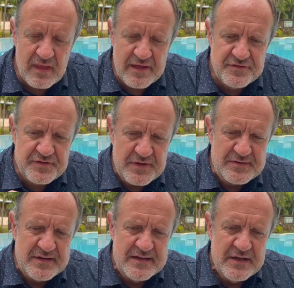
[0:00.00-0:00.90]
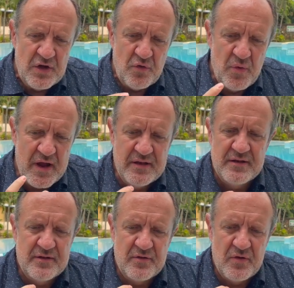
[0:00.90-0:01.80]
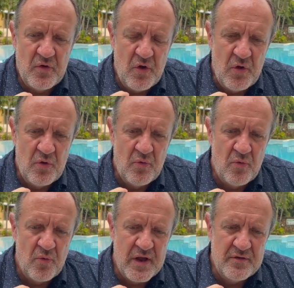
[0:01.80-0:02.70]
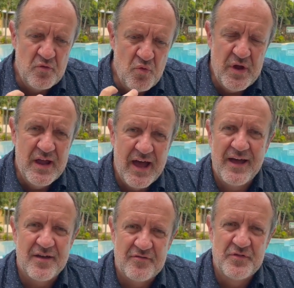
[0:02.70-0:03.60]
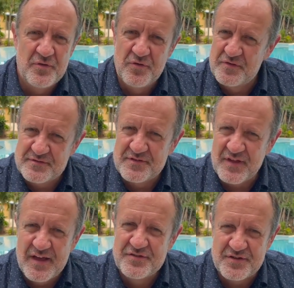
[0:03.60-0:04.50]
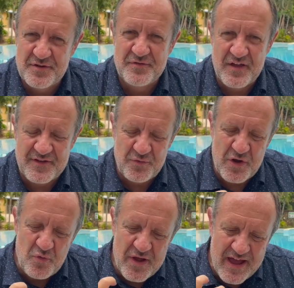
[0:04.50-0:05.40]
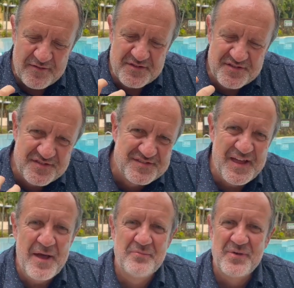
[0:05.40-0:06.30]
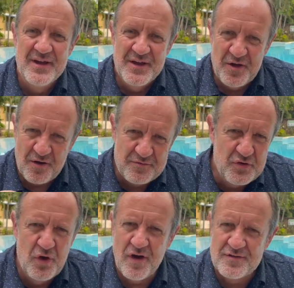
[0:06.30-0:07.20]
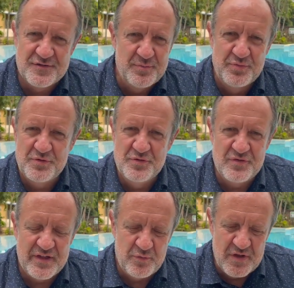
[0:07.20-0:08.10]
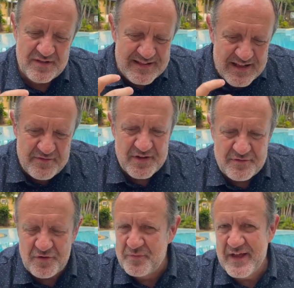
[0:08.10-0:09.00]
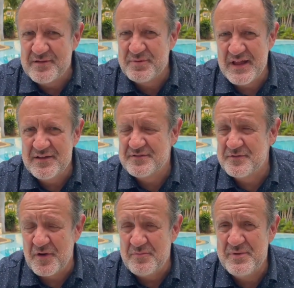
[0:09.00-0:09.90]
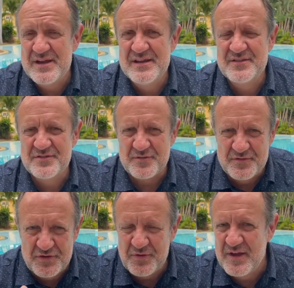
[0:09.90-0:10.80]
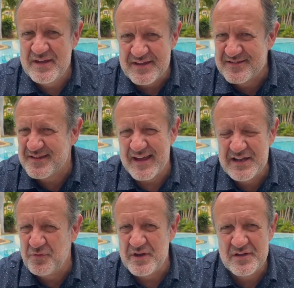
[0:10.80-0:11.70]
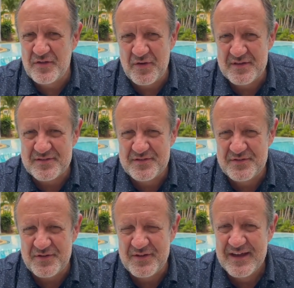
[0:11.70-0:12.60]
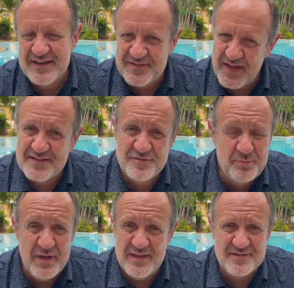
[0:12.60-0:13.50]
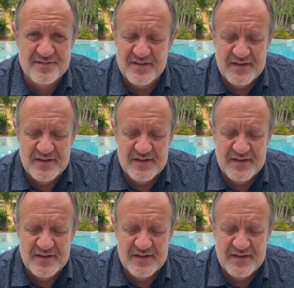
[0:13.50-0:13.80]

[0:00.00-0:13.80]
And so when we have the authorization of heaven, when we have the stamp of God's approval, we're living from that place of obedience, of doing exactly what he told us to do, that's peace.